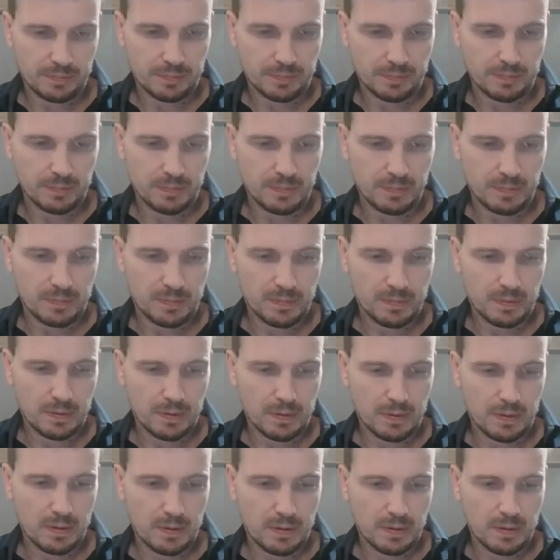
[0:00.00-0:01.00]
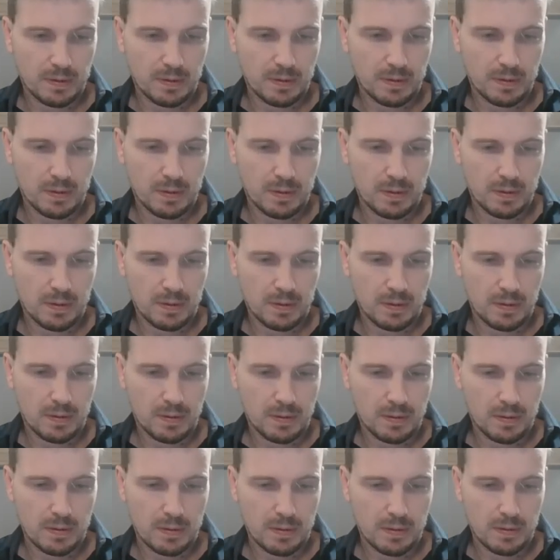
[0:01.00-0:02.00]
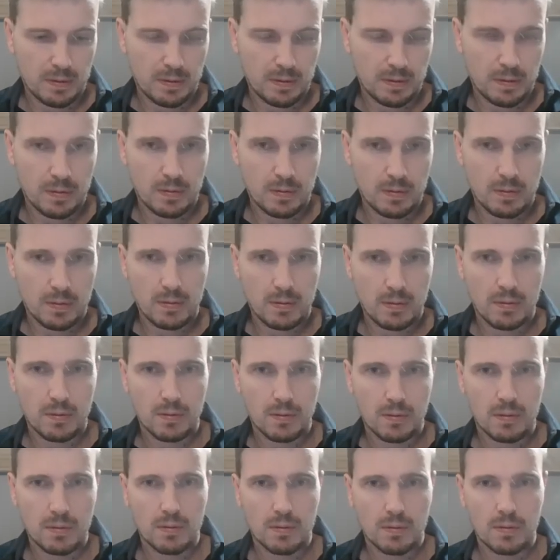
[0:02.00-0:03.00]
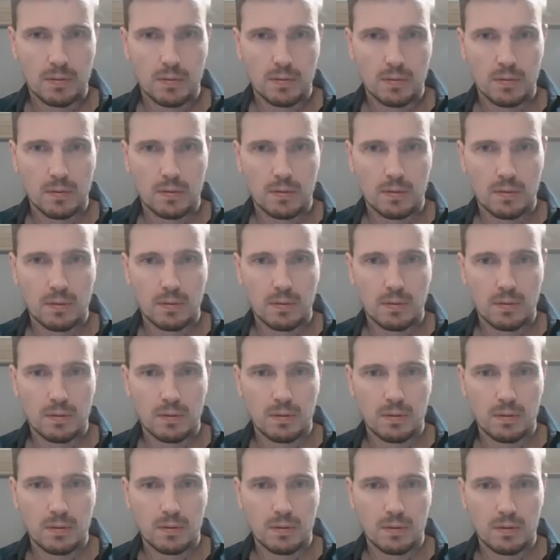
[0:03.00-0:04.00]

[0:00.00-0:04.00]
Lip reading: Nothing is said.